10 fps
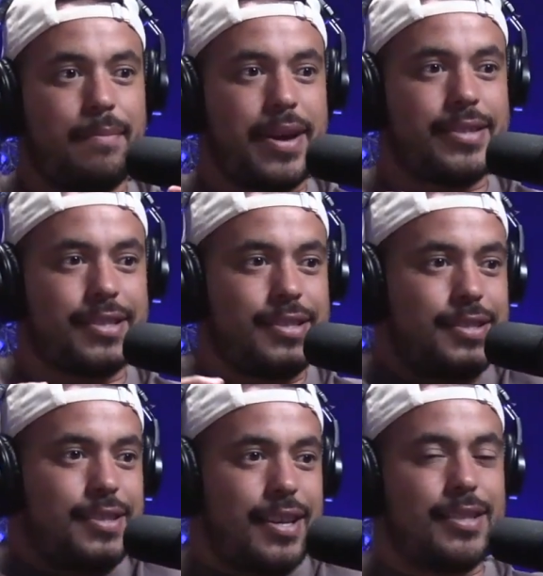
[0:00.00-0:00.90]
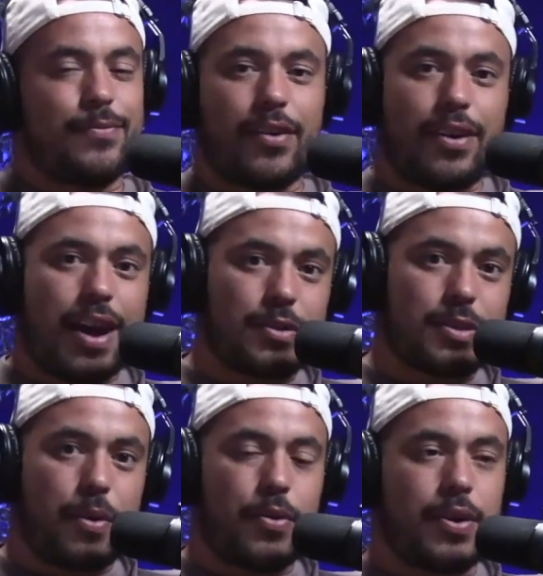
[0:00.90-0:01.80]
Mace is very
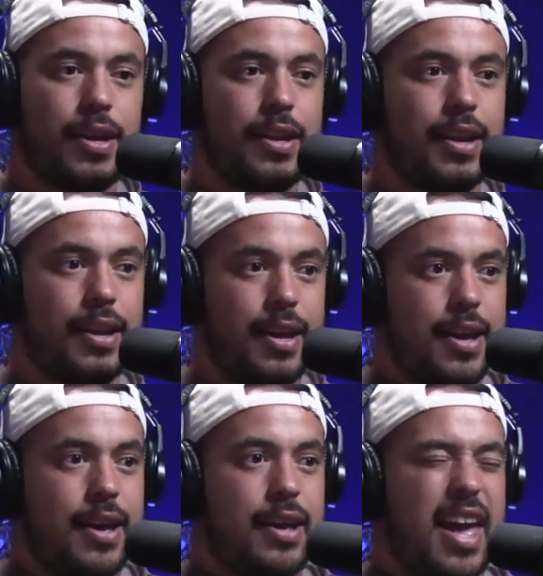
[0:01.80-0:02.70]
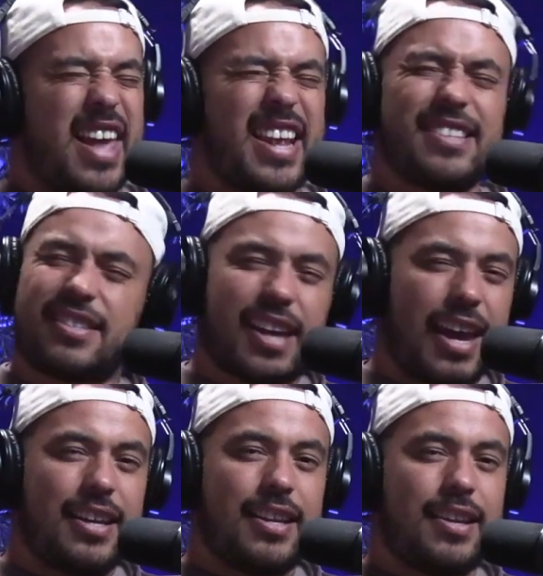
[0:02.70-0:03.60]
outspoken and
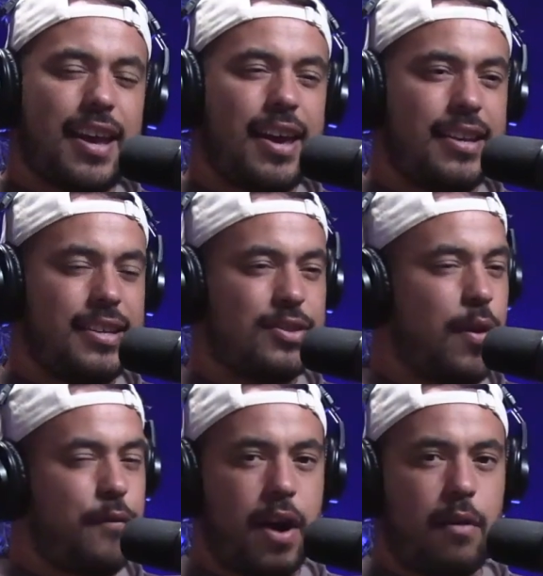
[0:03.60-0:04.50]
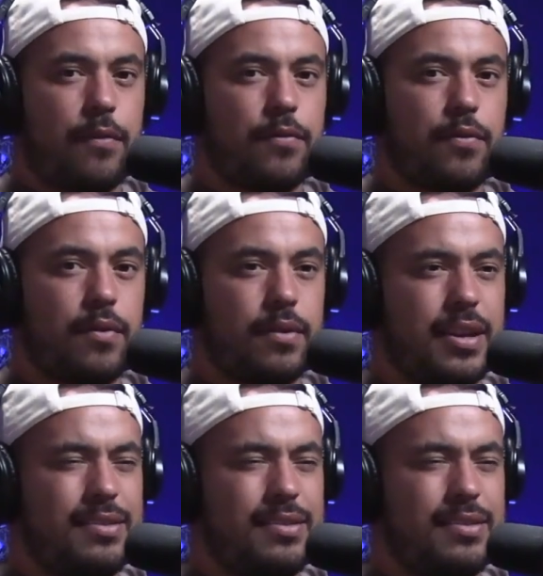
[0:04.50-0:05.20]
entertaining, and he's not far off.